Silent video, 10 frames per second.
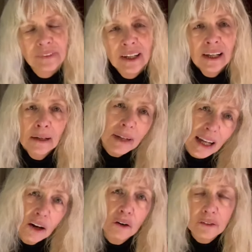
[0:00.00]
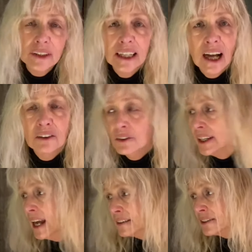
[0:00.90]
I'm not overly hungry
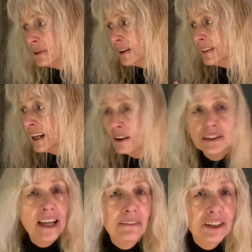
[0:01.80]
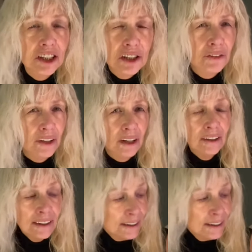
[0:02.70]
yet, so I think I'll save it just for,